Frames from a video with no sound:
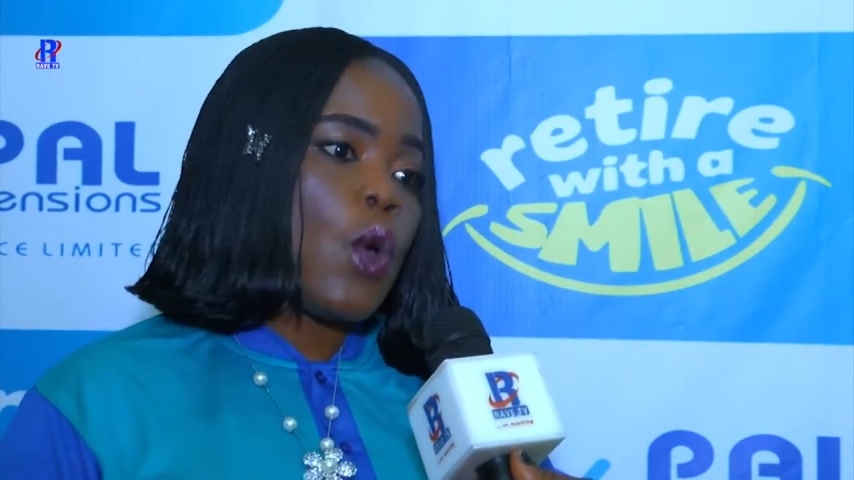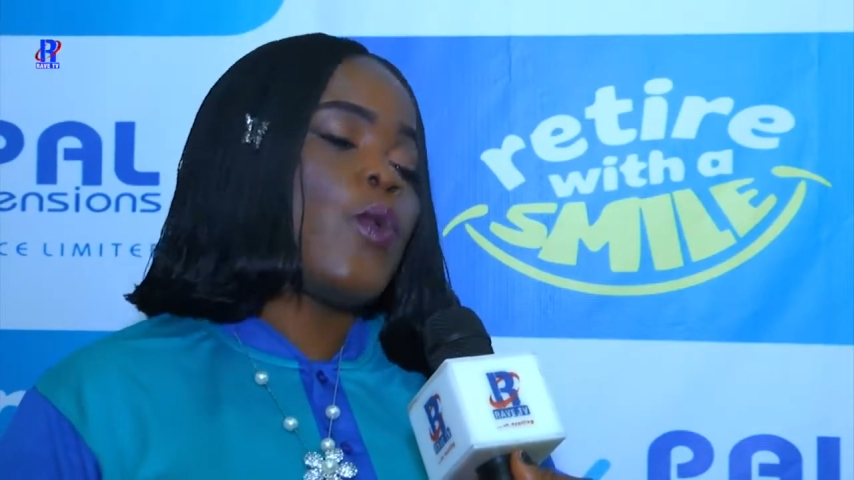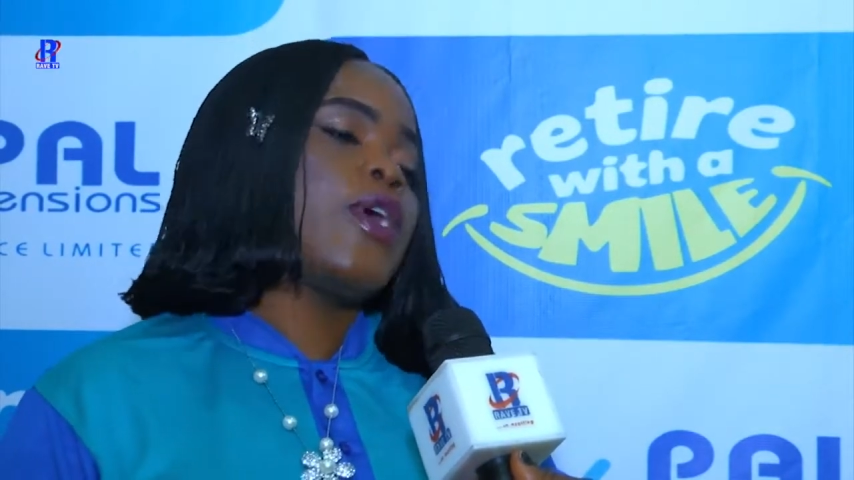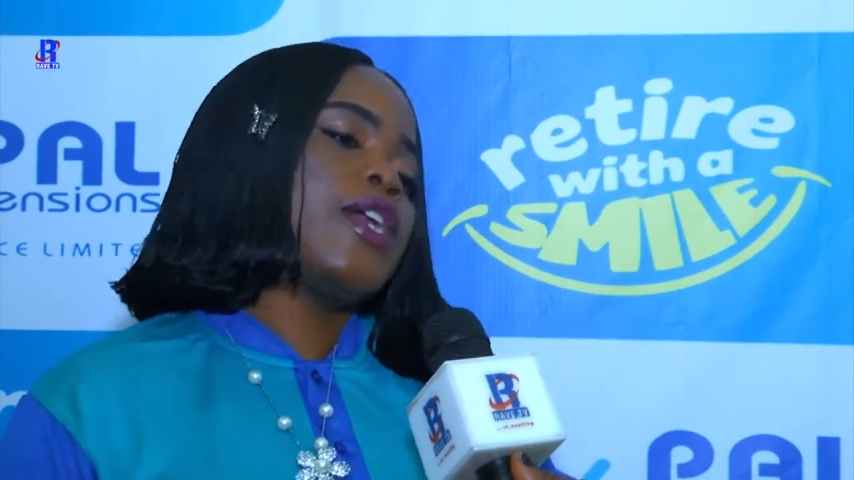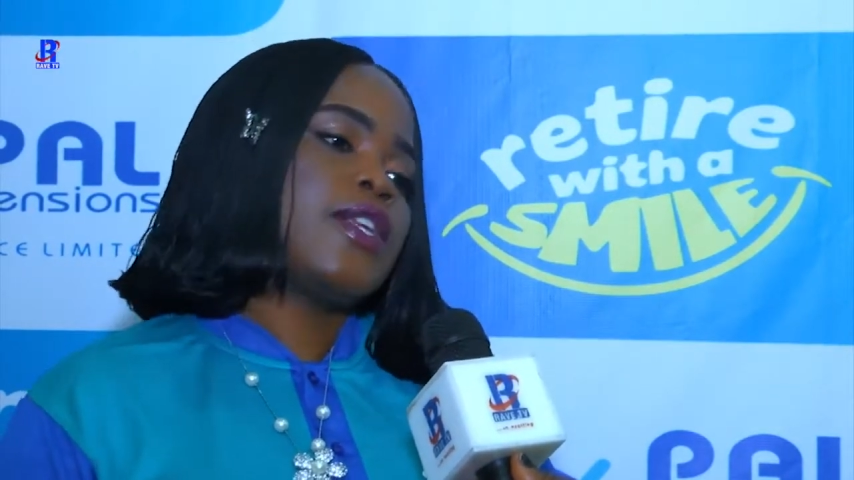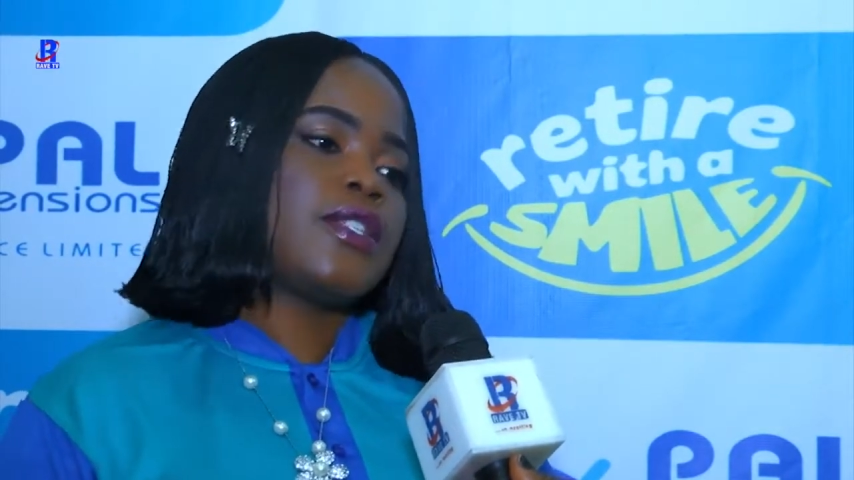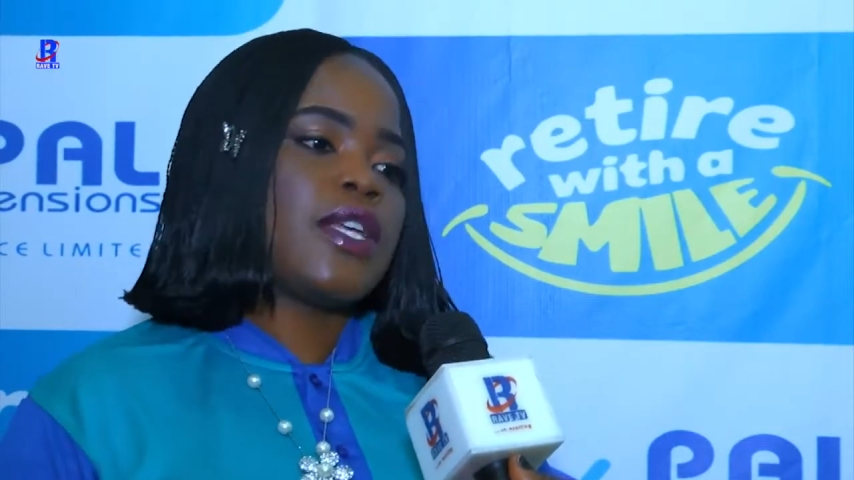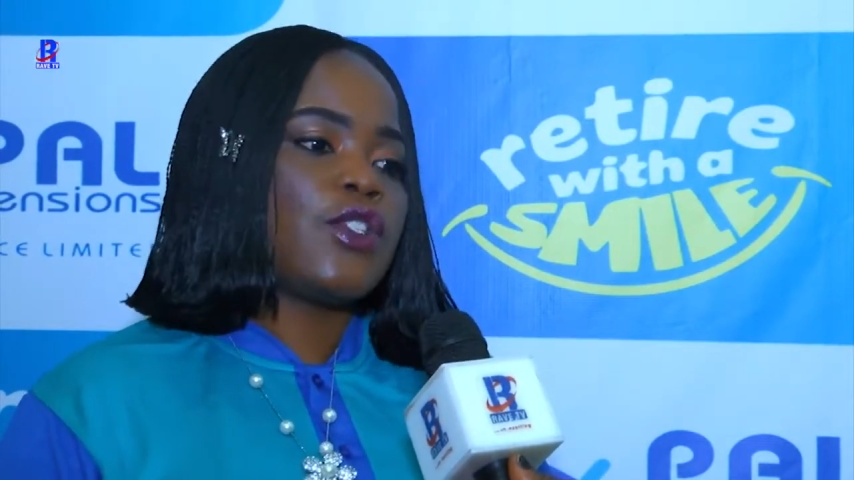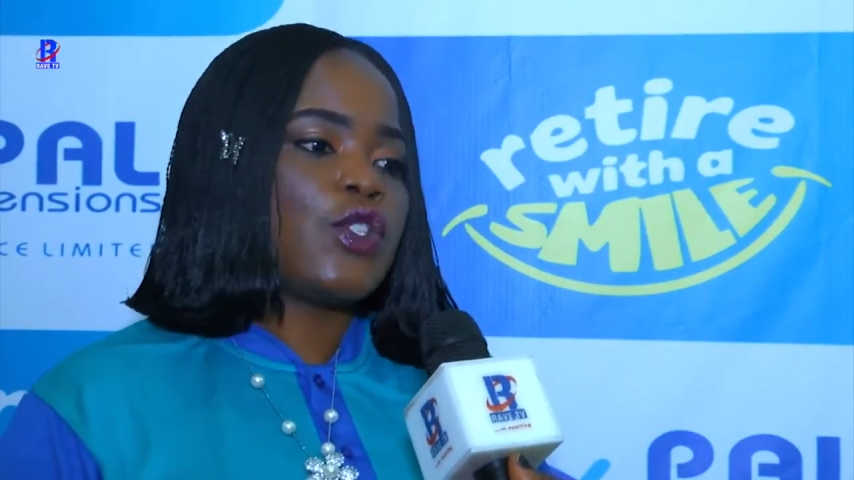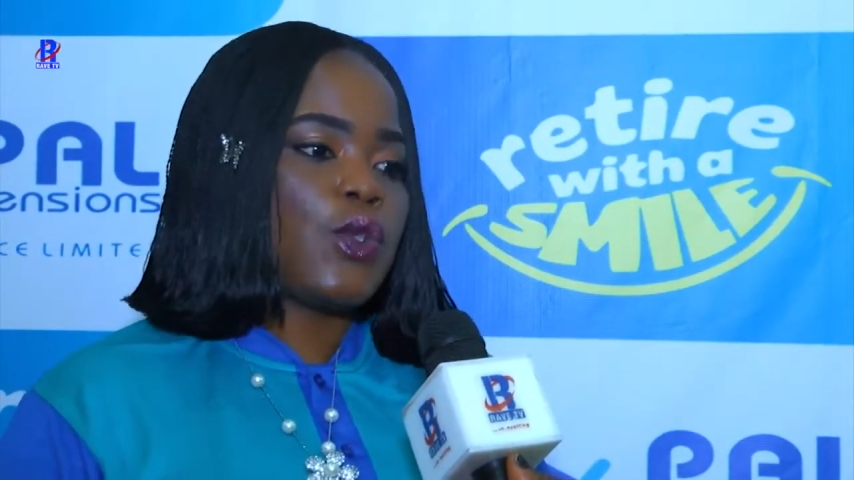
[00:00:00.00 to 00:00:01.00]
we're here to
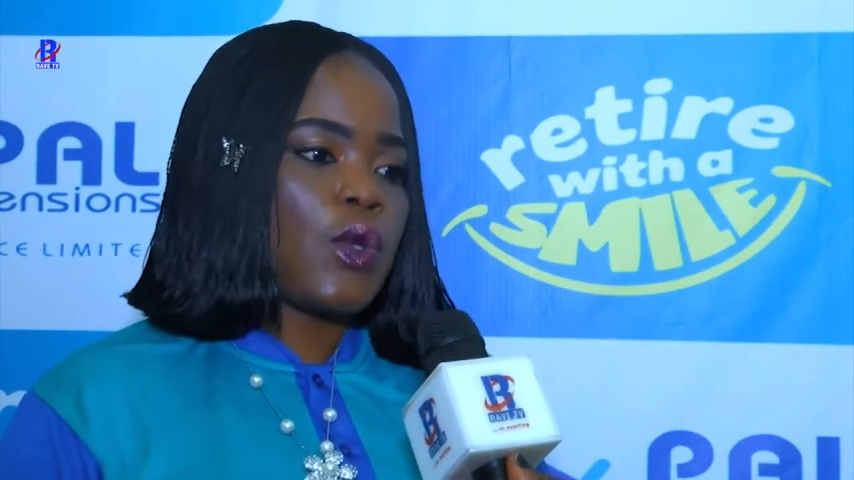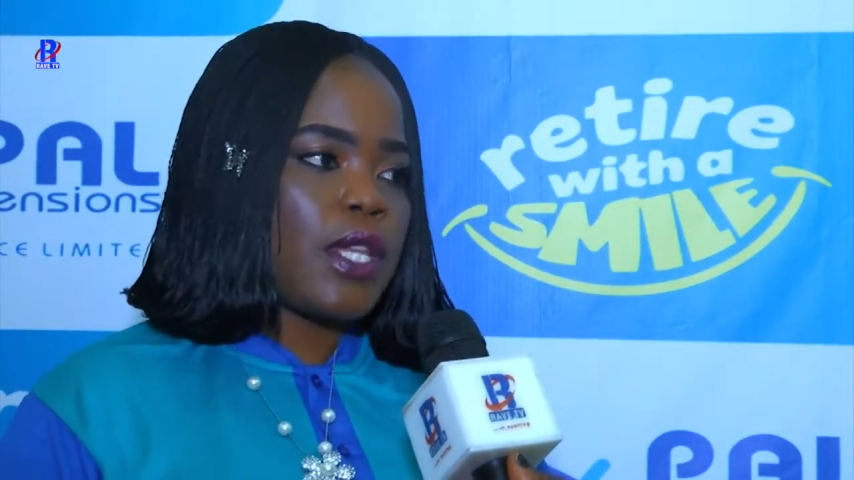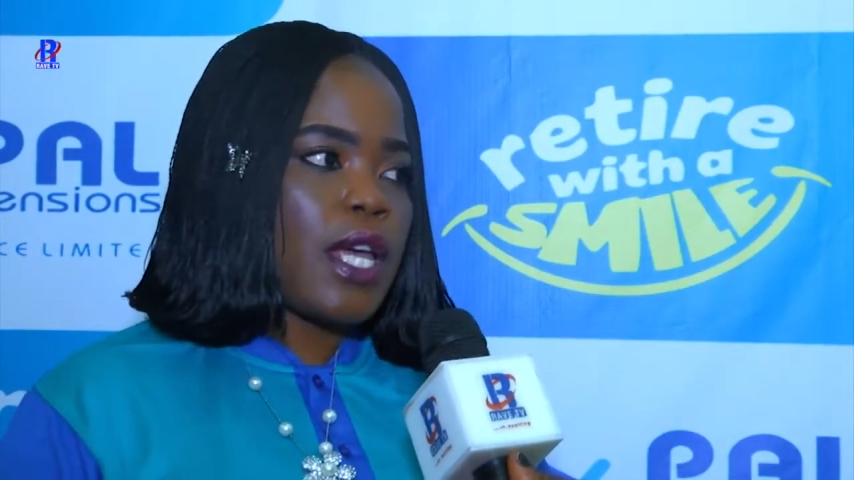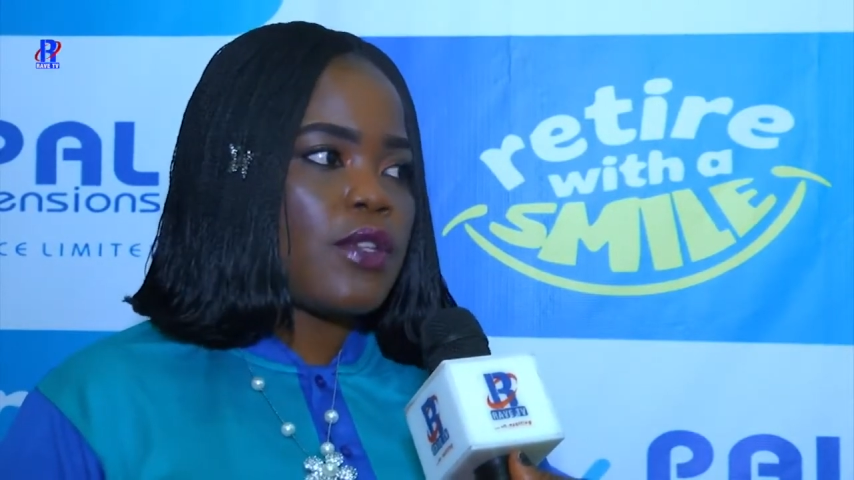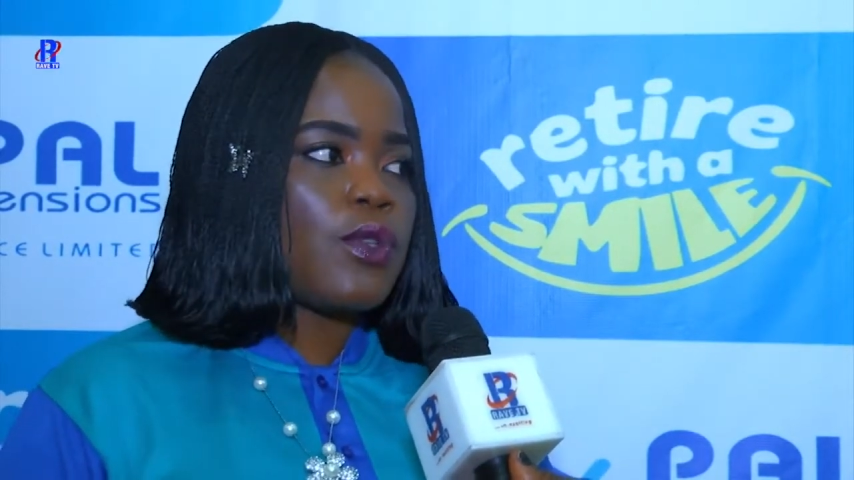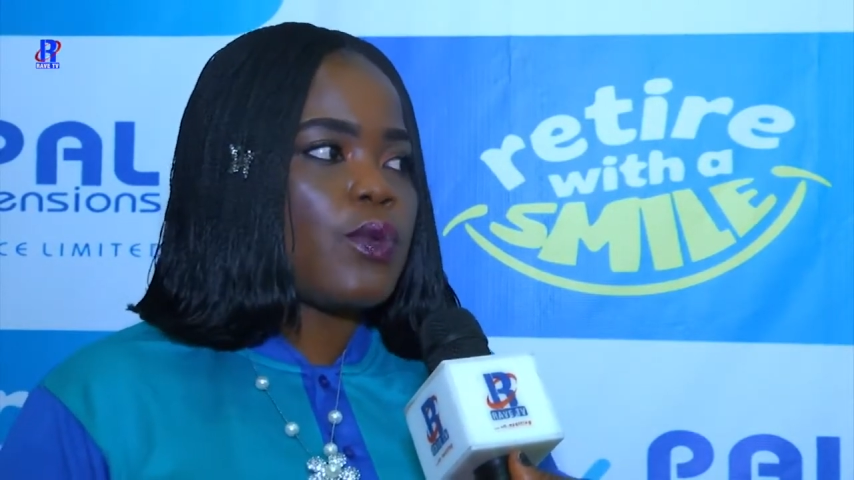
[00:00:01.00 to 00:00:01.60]
ensure that